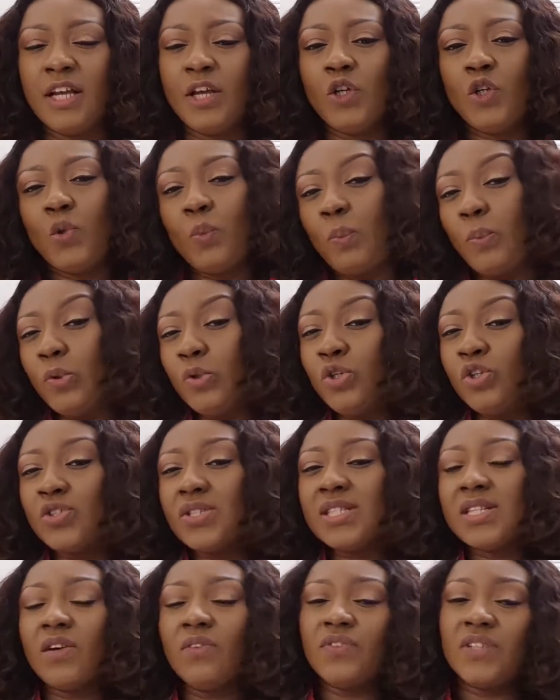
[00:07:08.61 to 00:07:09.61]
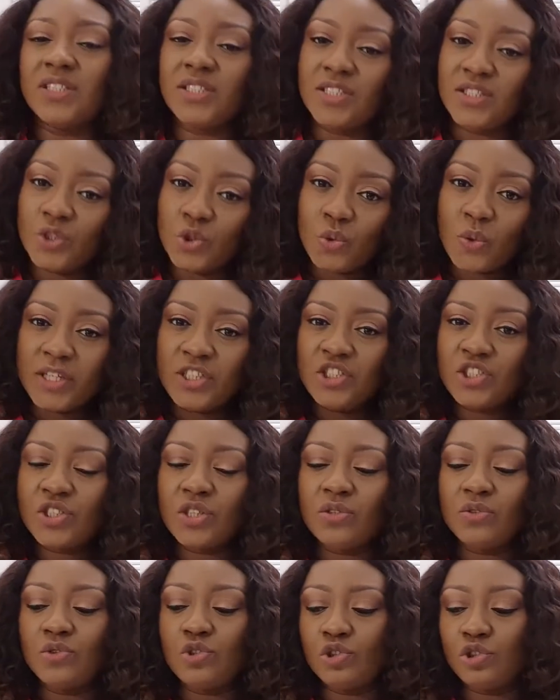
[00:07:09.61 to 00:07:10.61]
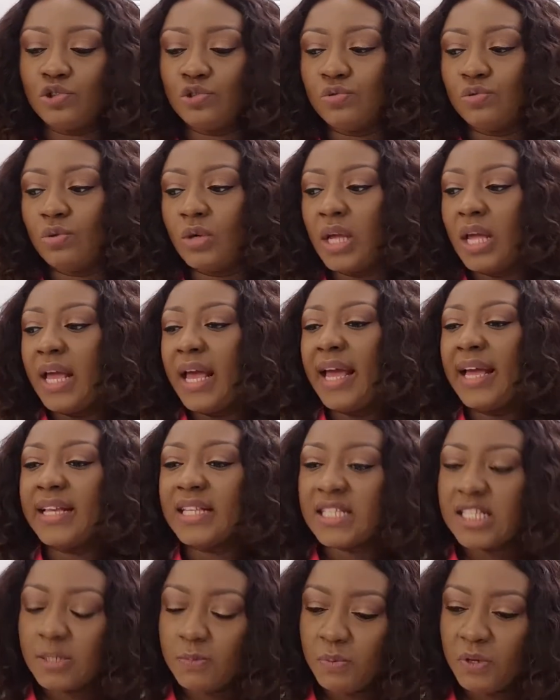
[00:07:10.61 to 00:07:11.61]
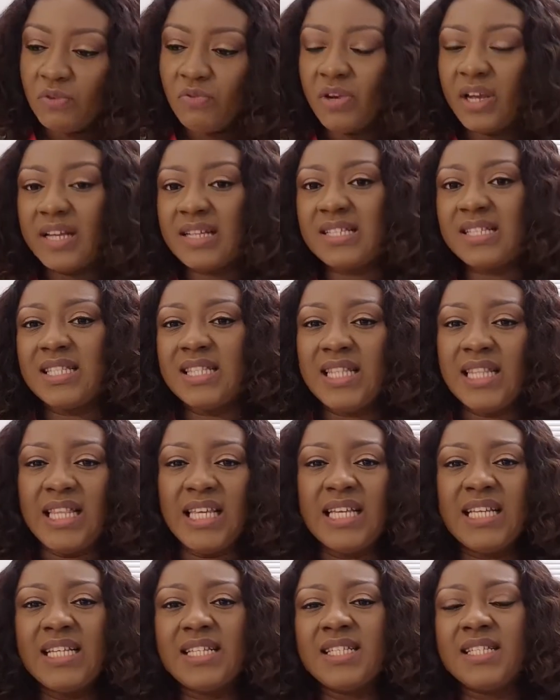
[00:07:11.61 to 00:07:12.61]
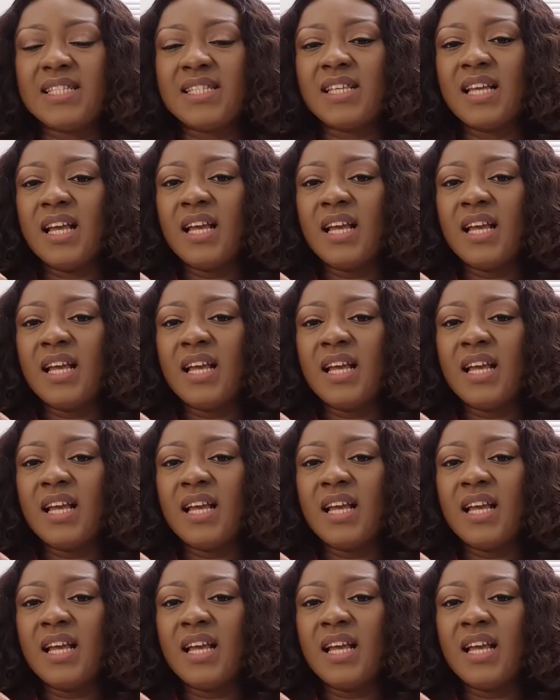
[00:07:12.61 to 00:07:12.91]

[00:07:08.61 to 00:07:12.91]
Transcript: Don't put yourself in a situation to experience these